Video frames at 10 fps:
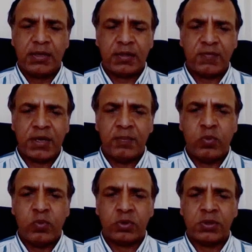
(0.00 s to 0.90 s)
And that's a very
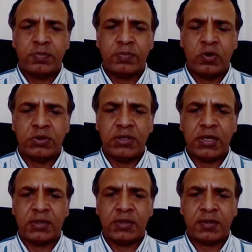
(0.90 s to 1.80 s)
important
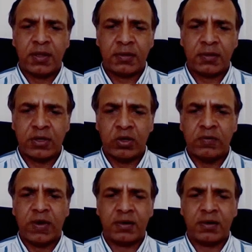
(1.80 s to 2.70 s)
protein that the SARS
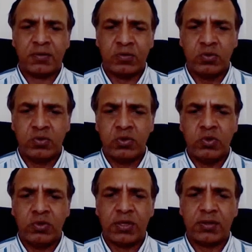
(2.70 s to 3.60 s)
coronavirus 2
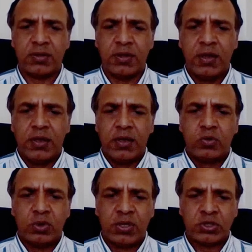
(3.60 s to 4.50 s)
uses
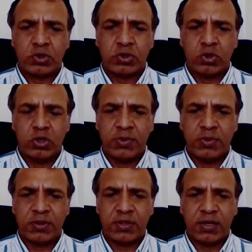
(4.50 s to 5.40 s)
to attach to the
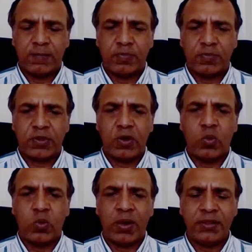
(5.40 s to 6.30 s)
human cell.
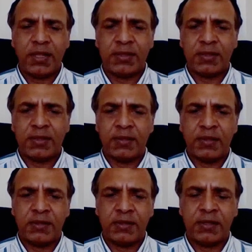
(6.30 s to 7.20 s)
So once that is
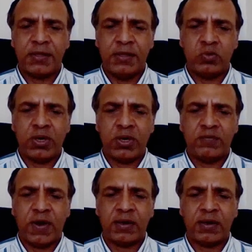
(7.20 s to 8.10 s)
inserted into
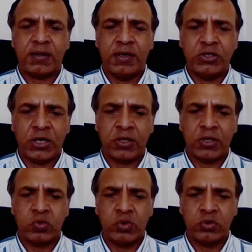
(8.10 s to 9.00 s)
that virus and
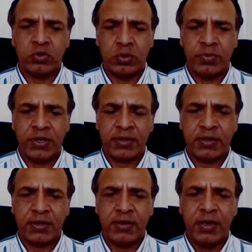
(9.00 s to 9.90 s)
injected into a
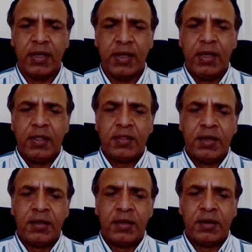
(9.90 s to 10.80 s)
person,
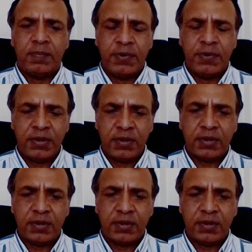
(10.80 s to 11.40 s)
the